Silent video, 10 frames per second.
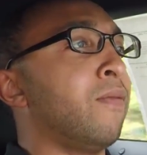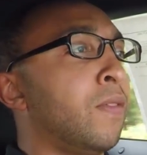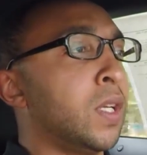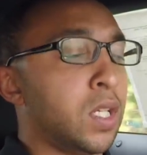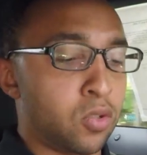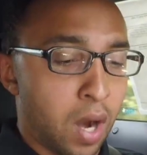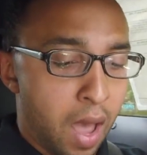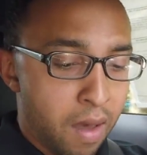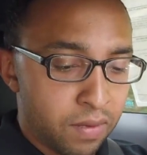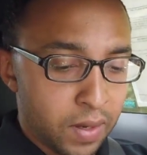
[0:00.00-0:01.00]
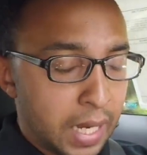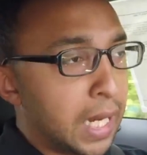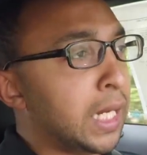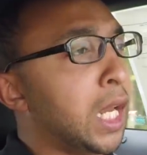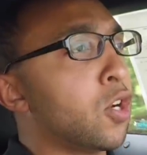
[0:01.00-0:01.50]
fun to drive.
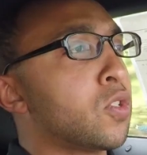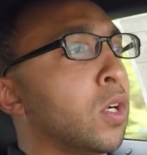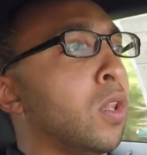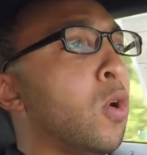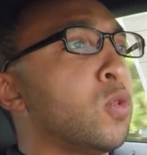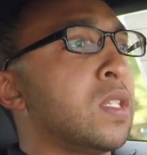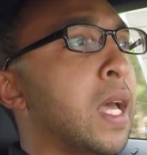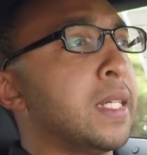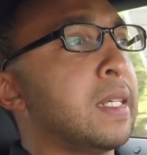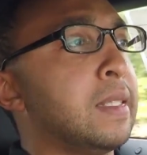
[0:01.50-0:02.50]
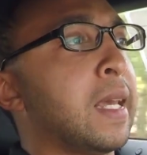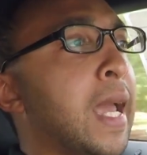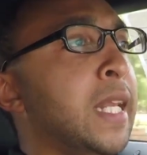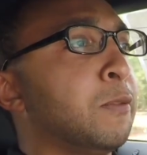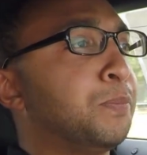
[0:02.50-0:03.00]
Gears are close, nice and
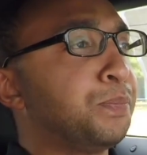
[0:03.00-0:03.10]
tight.